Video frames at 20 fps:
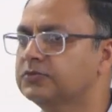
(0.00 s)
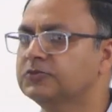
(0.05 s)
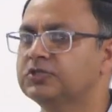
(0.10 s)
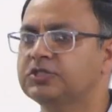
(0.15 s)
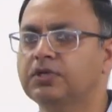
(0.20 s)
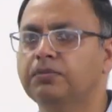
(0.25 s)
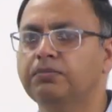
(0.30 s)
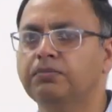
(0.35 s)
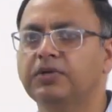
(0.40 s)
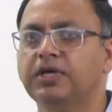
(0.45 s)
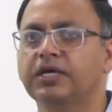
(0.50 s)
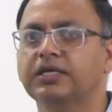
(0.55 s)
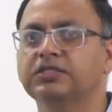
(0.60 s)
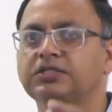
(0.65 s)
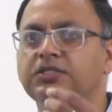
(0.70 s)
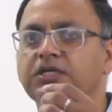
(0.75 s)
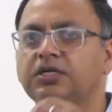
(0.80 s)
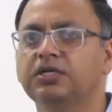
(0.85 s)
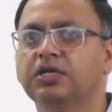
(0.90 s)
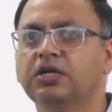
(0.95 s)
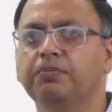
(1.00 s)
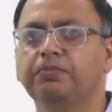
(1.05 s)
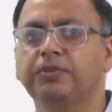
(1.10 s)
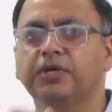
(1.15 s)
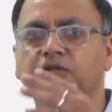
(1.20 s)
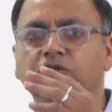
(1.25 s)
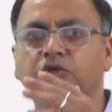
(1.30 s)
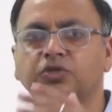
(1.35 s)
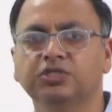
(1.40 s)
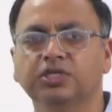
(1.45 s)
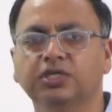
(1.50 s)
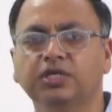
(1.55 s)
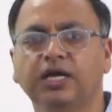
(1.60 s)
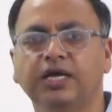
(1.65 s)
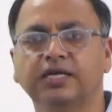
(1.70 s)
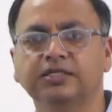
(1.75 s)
Some external pathogen